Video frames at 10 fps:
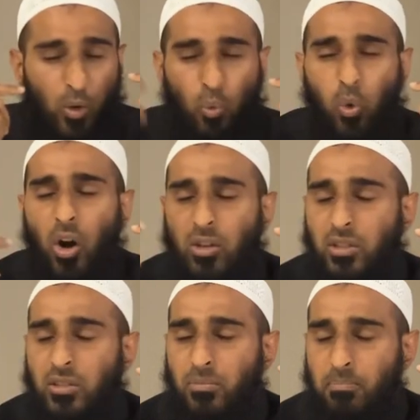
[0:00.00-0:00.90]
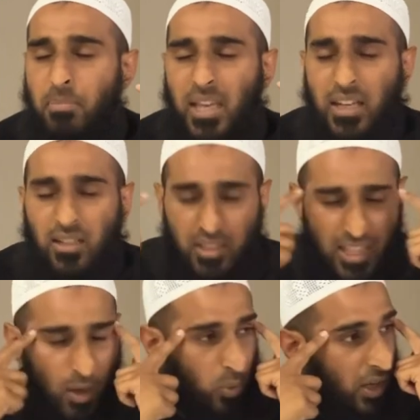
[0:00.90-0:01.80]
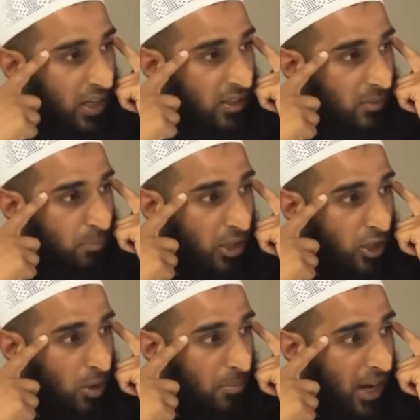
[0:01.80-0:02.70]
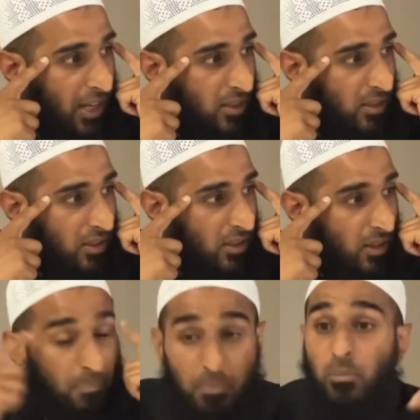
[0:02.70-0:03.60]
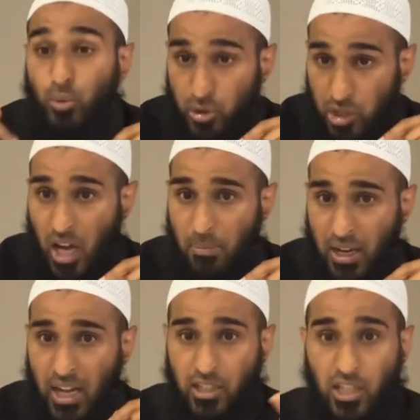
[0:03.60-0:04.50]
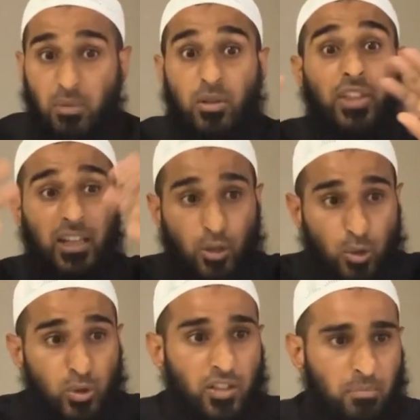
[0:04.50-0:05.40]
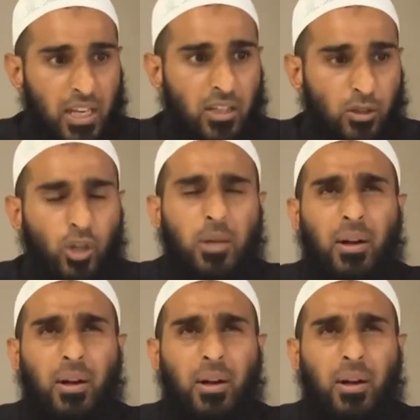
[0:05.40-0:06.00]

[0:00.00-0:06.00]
what meaning does that word put in your mind? Bil mutabaqa, in terms of the inclusive meaning, you're talking